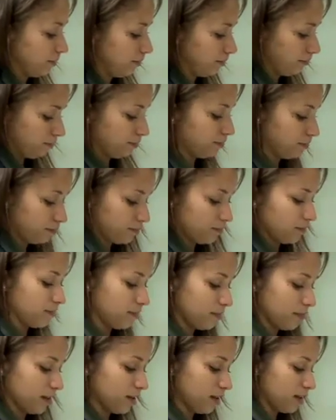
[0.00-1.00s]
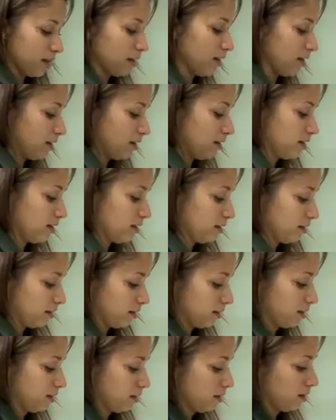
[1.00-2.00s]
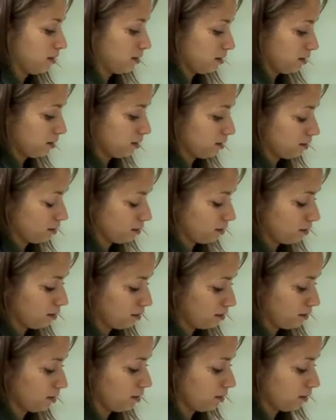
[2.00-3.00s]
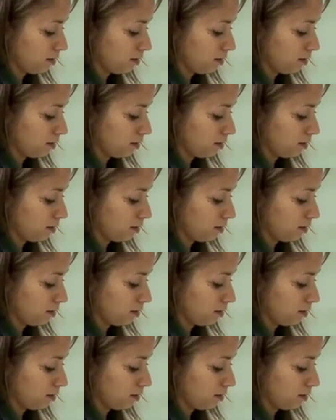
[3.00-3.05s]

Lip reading: [no speech]